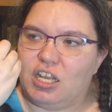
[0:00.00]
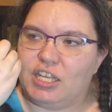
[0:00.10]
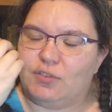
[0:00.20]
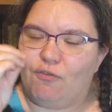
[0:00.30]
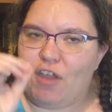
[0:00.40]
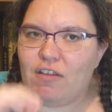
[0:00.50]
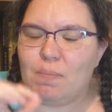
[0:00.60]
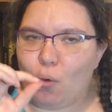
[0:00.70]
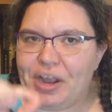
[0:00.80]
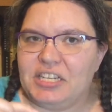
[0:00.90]
is
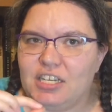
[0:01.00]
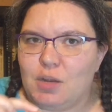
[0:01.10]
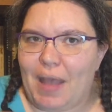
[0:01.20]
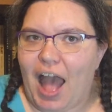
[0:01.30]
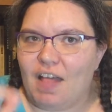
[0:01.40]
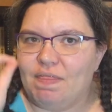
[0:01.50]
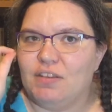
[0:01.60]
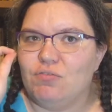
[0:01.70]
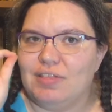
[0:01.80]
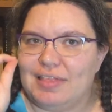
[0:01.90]
very pointed about
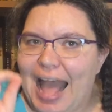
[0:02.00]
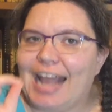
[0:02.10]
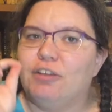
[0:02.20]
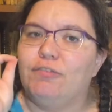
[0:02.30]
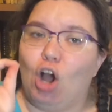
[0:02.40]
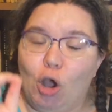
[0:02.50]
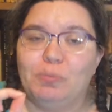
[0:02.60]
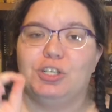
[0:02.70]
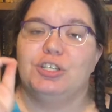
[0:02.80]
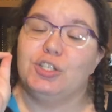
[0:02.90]
the lack of
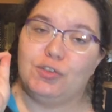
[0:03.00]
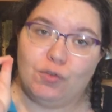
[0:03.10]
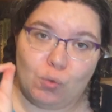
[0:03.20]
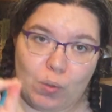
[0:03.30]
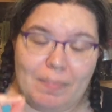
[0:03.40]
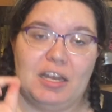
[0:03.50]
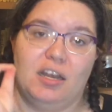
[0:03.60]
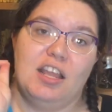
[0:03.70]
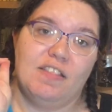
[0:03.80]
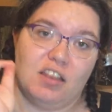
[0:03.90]
options for
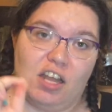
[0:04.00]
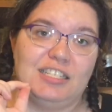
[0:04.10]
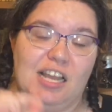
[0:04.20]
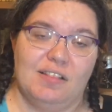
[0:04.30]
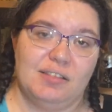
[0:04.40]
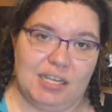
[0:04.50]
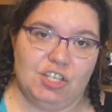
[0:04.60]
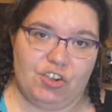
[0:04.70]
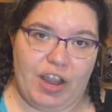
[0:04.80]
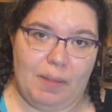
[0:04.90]
women in the 19th
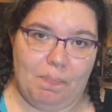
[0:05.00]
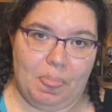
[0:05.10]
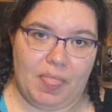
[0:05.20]
century.